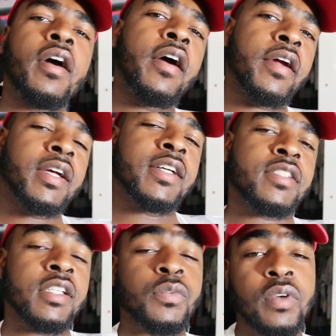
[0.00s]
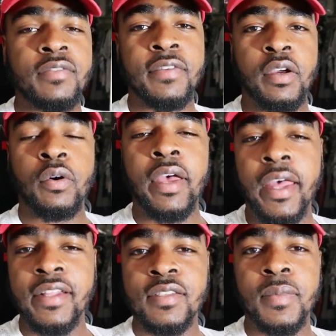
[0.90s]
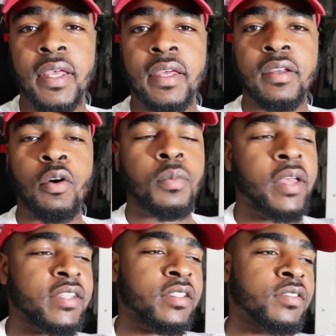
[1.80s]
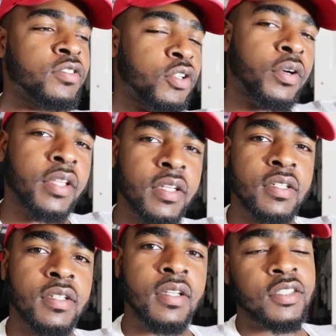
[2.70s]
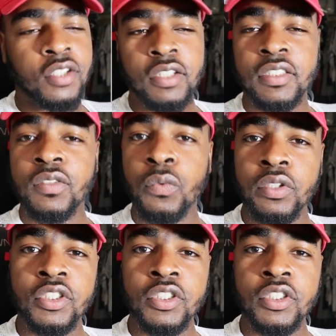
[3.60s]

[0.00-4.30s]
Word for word: all right guys so this is where the video ends man i hope you guys enjoyed it zosh is a real